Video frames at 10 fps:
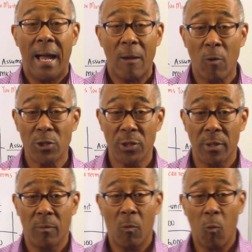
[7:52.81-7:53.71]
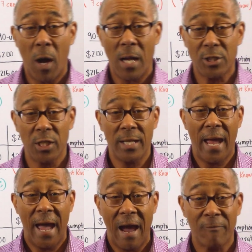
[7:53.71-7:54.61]
I want you to watch it
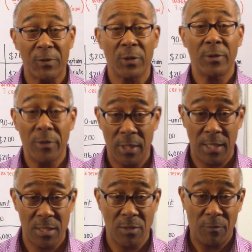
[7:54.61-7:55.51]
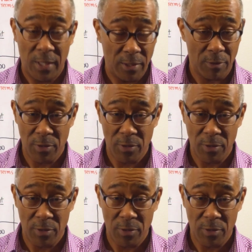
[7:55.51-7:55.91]
after this video.